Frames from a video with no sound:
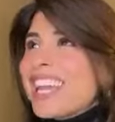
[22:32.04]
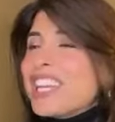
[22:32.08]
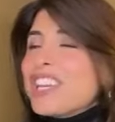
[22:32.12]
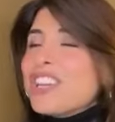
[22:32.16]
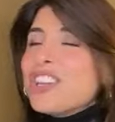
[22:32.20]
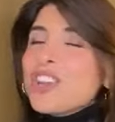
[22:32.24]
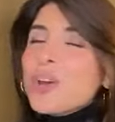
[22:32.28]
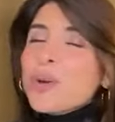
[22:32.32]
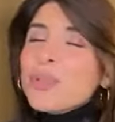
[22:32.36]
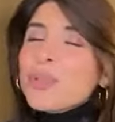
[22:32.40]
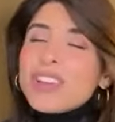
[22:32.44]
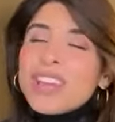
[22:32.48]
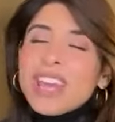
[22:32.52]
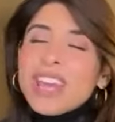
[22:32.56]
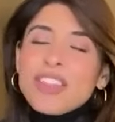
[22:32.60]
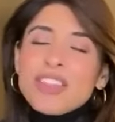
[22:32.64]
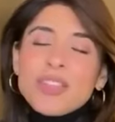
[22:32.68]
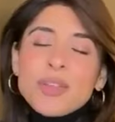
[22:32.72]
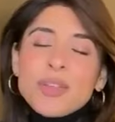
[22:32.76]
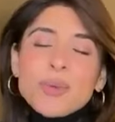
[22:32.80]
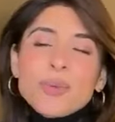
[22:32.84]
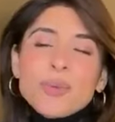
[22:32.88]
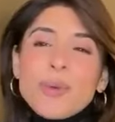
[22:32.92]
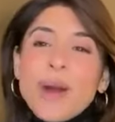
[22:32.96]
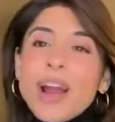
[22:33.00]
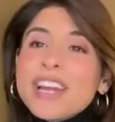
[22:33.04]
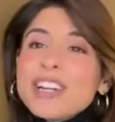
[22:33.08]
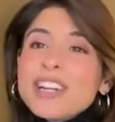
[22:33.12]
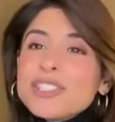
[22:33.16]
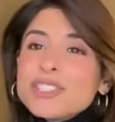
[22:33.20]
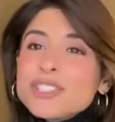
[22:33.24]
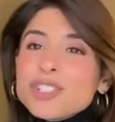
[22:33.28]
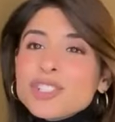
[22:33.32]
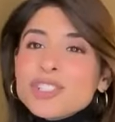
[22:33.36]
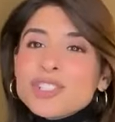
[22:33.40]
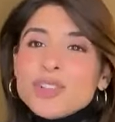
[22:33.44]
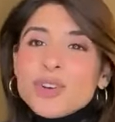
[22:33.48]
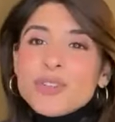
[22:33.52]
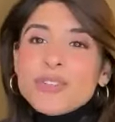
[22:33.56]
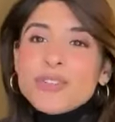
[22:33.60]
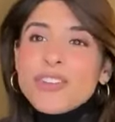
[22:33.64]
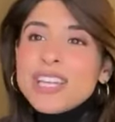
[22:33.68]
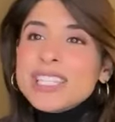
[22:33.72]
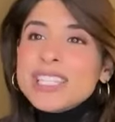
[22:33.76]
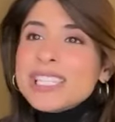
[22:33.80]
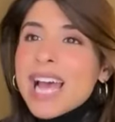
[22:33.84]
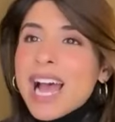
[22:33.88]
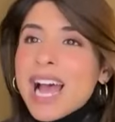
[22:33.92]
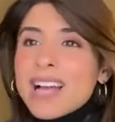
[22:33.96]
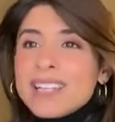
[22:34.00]
you know, the, the writers are so
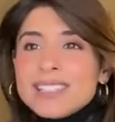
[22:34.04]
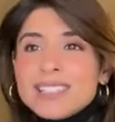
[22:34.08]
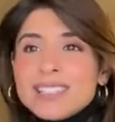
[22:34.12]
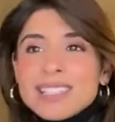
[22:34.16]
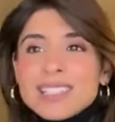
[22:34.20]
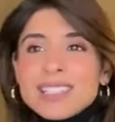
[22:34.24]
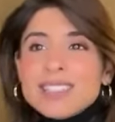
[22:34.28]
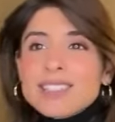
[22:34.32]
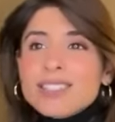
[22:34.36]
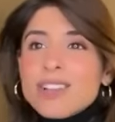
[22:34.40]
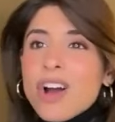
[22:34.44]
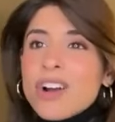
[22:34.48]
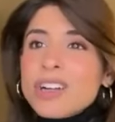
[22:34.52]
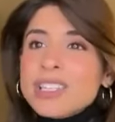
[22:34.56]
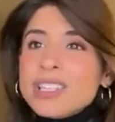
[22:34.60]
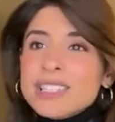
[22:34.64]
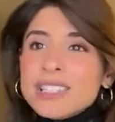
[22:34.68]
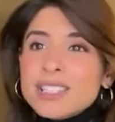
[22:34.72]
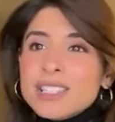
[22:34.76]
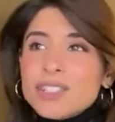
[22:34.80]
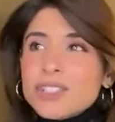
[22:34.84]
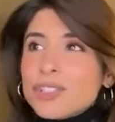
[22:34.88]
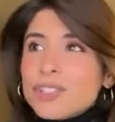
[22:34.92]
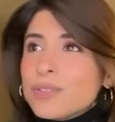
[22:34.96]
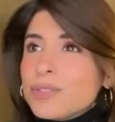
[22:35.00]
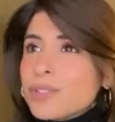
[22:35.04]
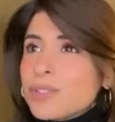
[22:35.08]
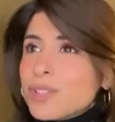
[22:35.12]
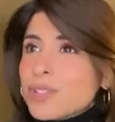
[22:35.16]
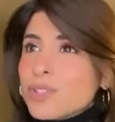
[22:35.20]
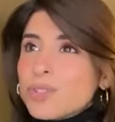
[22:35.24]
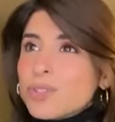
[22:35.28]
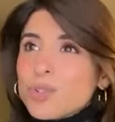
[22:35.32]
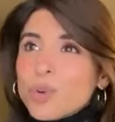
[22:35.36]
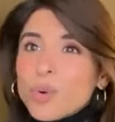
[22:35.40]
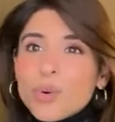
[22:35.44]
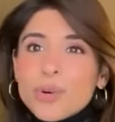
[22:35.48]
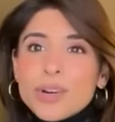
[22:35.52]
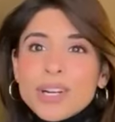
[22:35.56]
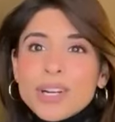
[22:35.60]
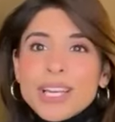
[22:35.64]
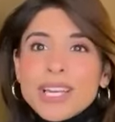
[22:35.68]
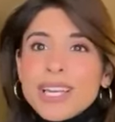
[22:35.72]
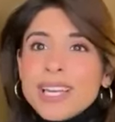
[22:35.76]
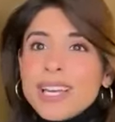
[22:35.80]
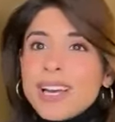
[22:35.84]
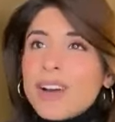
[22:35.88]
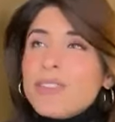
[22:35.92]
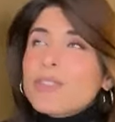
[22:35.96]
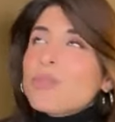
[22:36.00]
fantastic. As long as it serves the
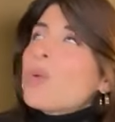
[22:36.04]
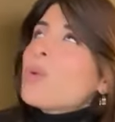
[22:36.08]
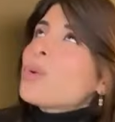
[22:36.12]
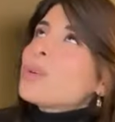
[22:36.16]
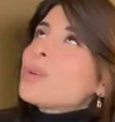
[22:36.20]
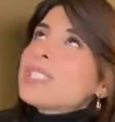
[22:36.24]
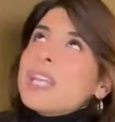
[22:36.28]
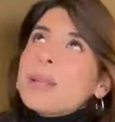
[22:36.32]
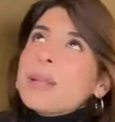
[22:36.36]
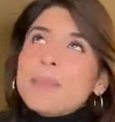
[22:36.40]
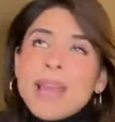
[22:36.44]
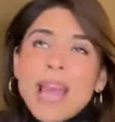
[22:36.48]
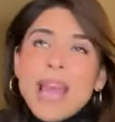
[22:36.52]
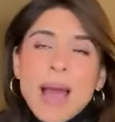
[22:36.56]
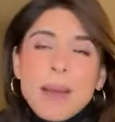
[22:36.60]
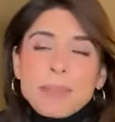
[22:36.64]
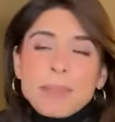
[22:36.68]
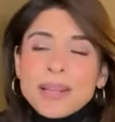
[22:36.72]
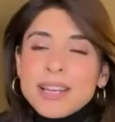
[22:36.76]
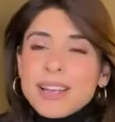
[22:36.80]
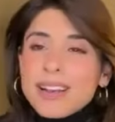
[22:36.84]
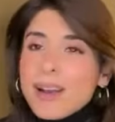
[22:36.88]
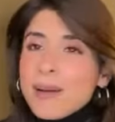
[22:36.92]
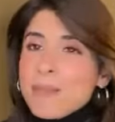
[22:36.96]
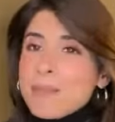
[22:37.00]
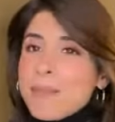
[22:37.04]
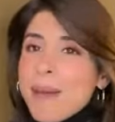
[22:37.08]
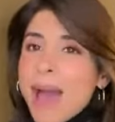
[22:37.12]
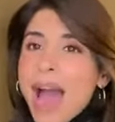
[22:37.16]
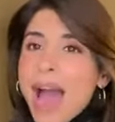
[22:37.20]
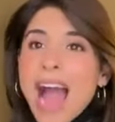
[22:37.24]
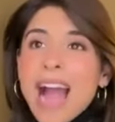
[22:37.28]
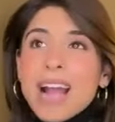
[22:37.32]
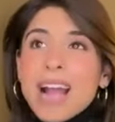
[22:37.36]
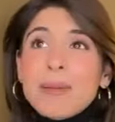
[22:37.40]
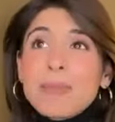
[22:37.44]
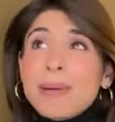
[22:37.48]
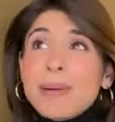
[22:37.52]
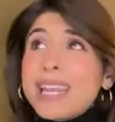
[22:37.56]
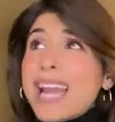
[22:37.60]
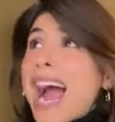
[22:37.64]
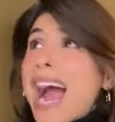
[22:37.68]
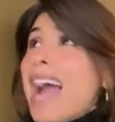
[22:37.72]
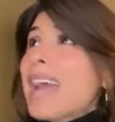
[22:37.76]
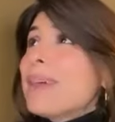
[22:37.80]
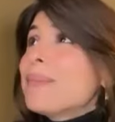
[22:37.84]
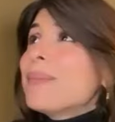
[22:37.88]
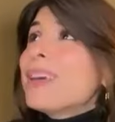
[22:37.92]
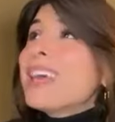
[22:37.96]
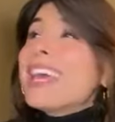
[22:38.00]
story, of course, I'd be happy to come back. But
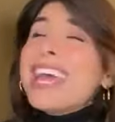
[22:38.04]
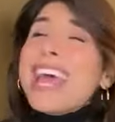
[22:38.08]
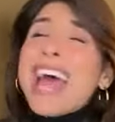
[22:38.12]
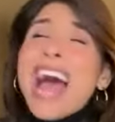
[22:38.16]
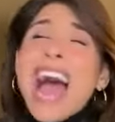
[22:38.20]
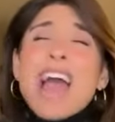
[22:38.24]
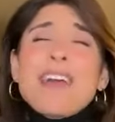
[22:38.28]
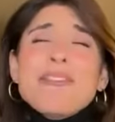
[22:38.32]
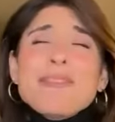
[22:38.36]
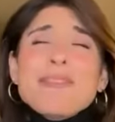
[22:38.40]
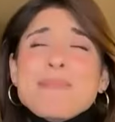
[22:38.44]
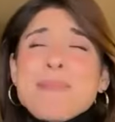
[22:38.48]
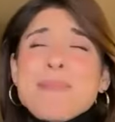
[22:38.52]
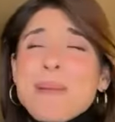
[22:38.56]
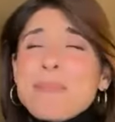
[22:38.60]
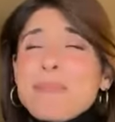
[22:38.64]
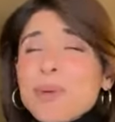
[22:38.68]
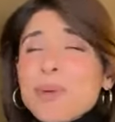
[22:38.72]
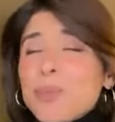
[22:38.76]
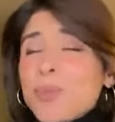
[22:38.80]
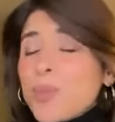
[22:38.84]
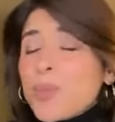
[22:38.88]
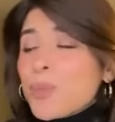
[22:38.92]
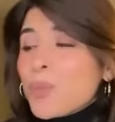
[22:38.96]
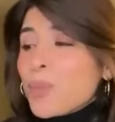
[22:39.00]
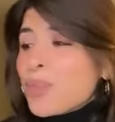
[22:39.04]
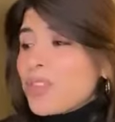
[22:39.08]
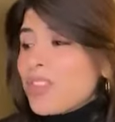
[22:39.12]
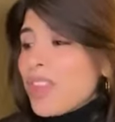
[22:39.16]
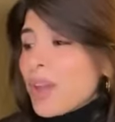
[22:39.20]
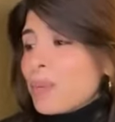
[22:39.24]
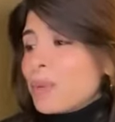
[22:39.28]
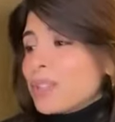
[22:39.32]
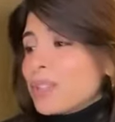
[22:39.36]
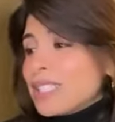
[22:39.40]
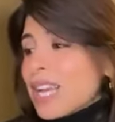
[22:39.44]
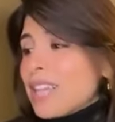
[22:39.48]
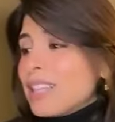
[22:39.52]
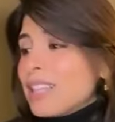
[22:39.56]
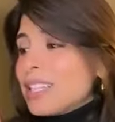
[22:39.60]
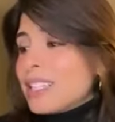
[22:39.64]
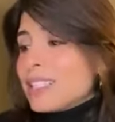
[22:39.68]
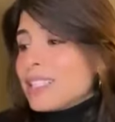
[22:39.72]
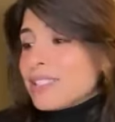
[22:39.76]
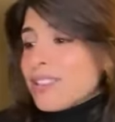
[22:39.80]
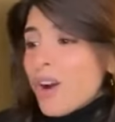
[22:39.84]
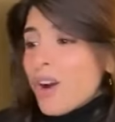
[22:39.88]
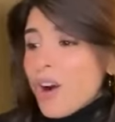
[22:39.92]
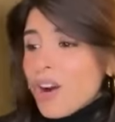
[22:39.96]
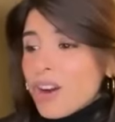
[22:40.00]
I, I remember when they were telling
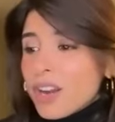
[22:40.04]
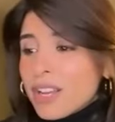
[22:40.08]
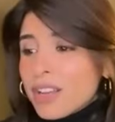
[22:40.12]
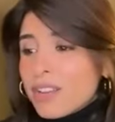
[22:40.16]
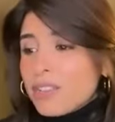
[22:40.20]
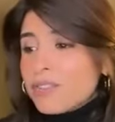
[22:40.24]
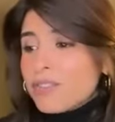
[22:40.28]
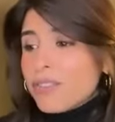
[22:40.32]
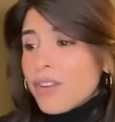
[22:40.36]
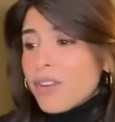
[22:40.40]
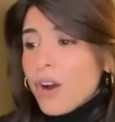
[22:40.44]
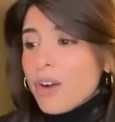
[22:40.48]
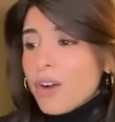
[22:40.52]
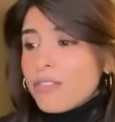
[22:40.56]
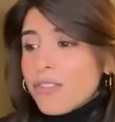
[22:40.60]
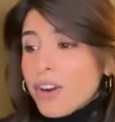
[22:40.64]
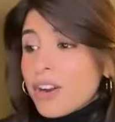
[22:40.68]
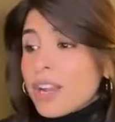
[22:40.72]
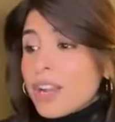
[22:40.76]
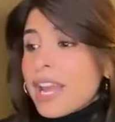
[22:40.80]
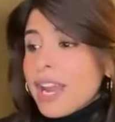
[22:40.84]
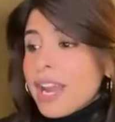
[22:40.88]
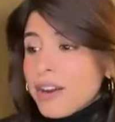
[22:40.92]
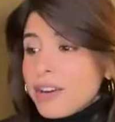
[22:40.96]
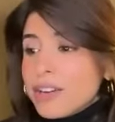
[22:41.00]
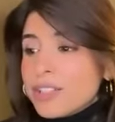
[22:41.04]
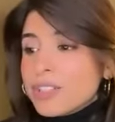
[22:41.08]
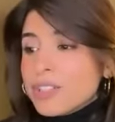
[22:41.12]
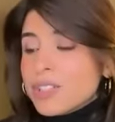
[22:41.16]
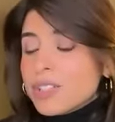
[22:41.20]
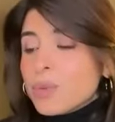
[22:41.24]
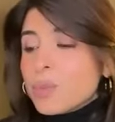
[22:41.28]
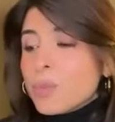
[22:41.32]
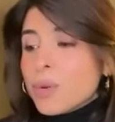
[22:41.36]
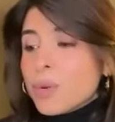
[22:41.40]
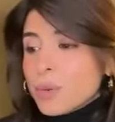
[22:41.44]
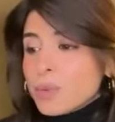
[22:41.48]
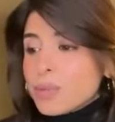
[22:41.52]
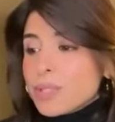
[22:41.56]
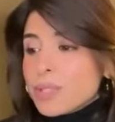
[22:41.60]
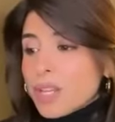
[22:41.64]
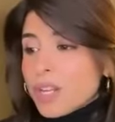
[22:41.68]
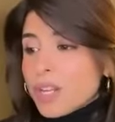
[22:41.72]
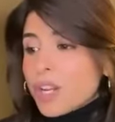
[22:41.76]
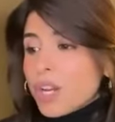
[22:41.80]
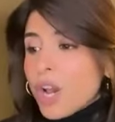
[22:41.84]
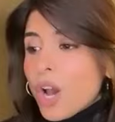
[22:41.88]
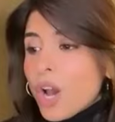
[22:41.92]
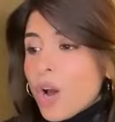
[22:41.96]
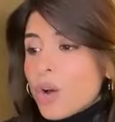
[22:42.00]
us the arc of, of our characters and what it was
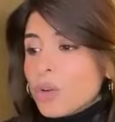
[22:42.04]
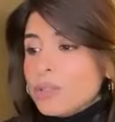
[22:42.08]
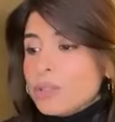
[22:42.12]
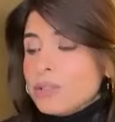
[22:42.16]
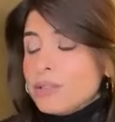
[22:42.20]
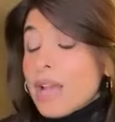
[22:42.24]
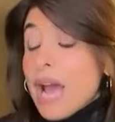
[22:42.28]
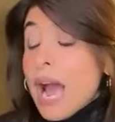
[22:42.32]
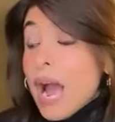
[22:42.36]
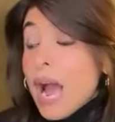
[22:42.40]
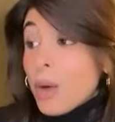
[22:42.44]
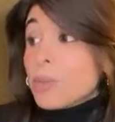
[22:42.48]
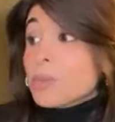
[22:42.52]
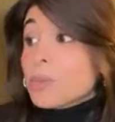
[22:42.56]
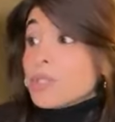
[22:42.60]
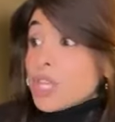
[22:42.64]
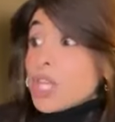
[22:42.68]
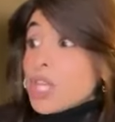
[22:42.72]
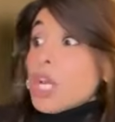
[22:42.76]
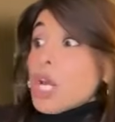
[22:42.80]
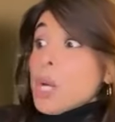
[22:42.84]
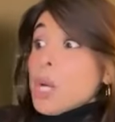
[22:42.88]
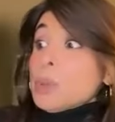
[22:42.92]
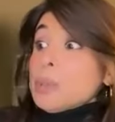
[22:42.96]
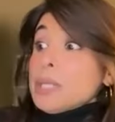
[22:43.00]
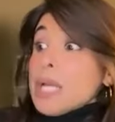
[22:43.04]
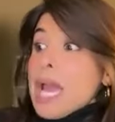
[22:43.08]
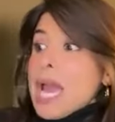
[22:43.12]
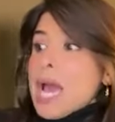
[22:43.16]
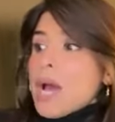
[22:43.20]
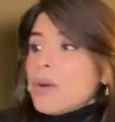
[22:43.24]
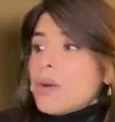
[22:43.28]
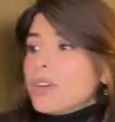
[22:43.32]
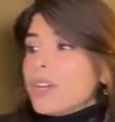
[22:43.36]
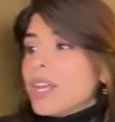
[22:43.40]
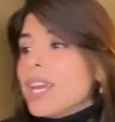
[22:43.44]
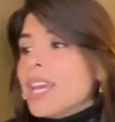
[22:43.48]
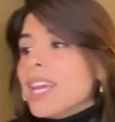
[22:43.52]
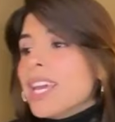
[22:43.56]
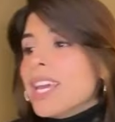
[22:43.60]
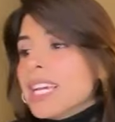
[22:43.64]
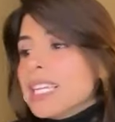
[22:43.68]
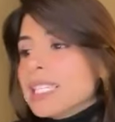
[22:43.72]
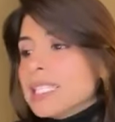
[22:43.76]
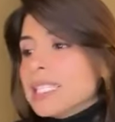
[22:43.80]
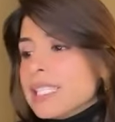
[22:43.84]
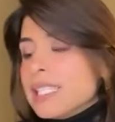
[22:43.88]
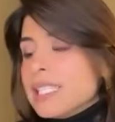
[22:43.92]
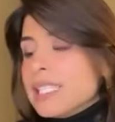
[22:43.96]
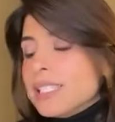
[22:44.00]
going to go, how it was going to go down
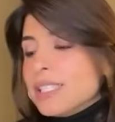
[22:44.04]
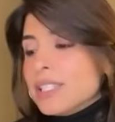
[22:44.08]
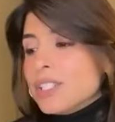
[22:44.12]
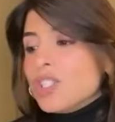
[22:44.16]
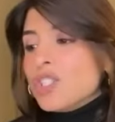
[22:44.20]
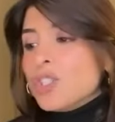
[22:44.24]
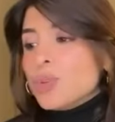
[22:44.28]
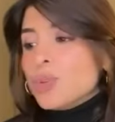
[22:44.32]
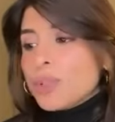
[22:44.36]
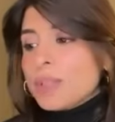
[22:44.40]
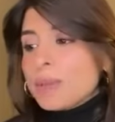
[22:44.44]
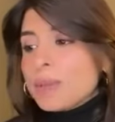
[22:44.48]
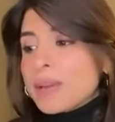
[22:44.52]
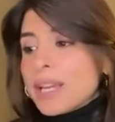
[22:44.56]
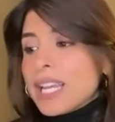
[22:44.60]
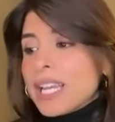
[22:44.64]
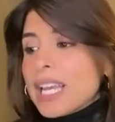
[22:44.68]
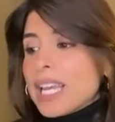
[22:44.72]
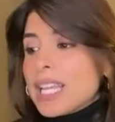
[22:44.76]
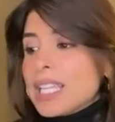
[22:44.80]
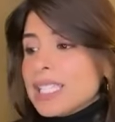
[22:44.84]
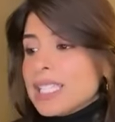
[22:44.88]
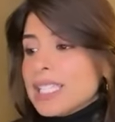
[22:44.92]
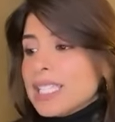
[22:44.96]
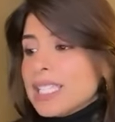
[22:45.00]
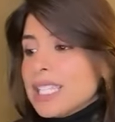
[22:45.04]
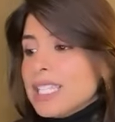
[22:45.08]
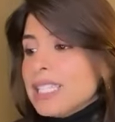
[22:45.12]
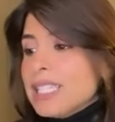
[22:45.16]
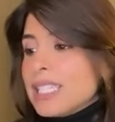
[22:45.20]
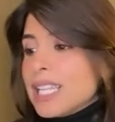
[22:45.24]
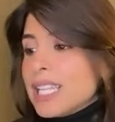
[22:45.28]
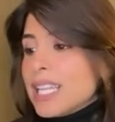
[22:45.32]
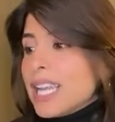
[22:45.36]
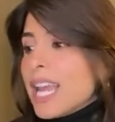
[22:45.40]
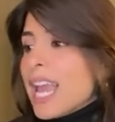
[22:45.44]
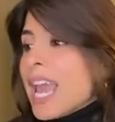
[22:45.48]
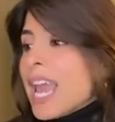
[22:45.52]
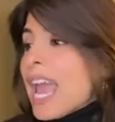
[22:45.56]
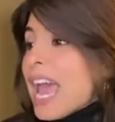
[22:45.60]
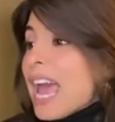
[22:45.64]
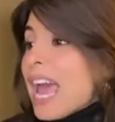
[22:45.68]
in season two at the beginning of the season.